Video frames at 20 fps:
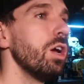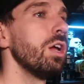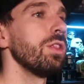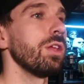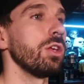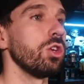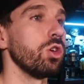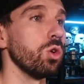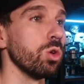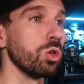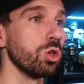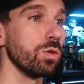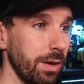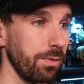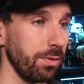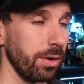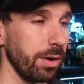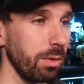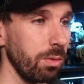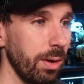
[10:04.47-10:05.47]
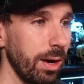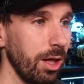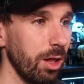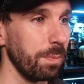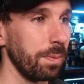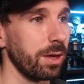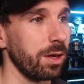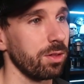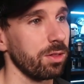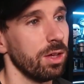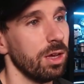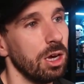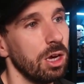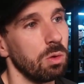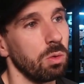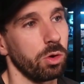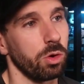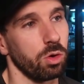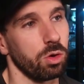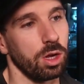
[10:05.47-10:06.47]
then you'll do very well, because
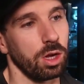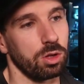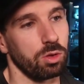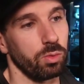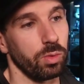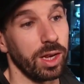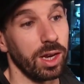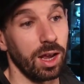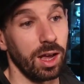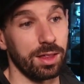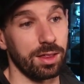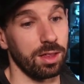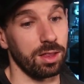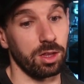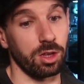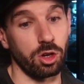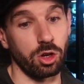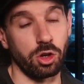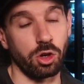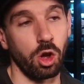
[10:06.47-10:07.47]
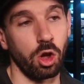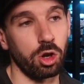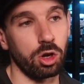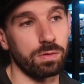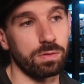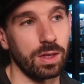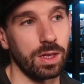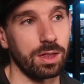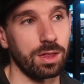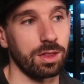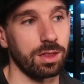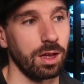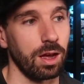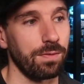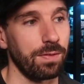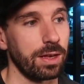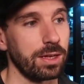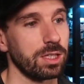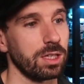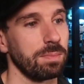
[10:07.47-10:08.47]
what you'll start to realize is that none of this
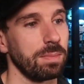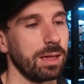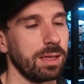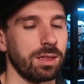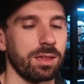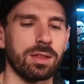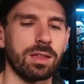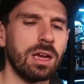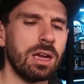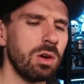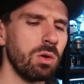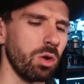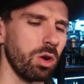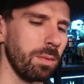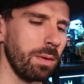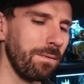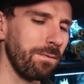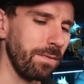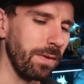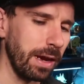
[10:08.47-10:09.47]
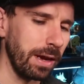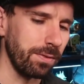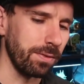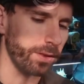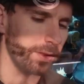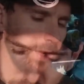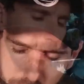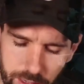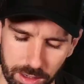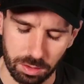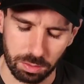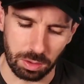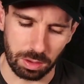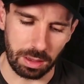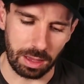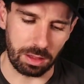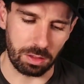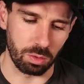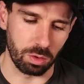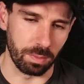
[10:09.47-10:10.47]
stuff actually matters. One of my favorite things with
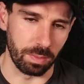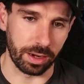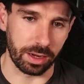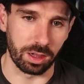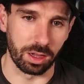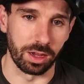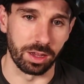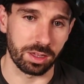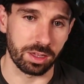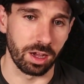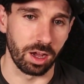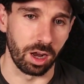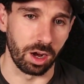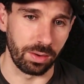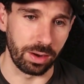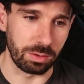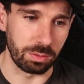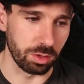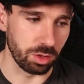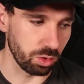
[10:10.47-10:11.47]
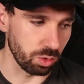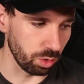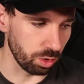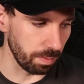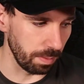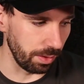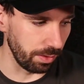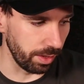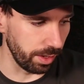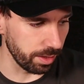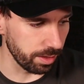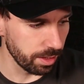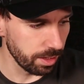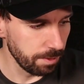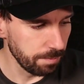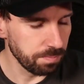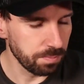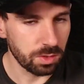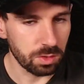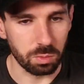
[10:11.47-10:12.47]
this, one of my clients, Carla Edwards, talks about this,
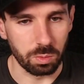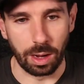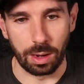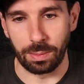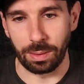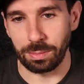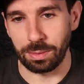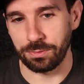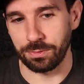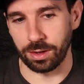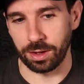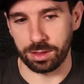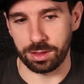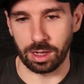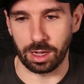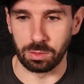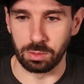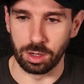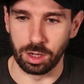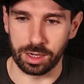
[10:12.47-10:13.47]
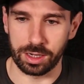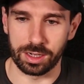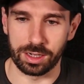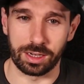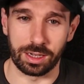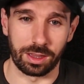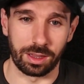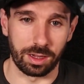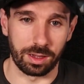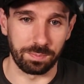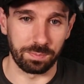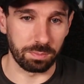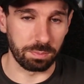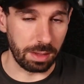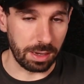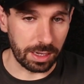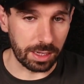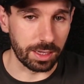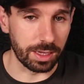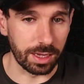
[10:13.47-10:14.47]
where when we first started working together
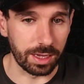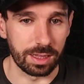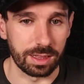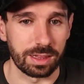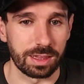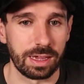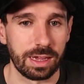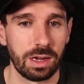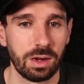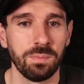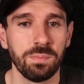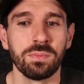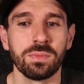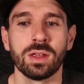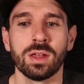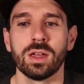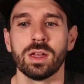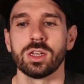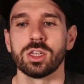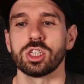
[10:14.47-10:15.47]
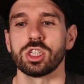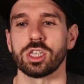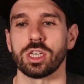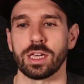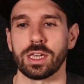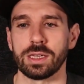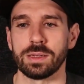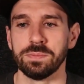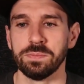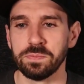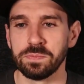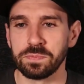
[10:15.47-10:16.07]
many years now, she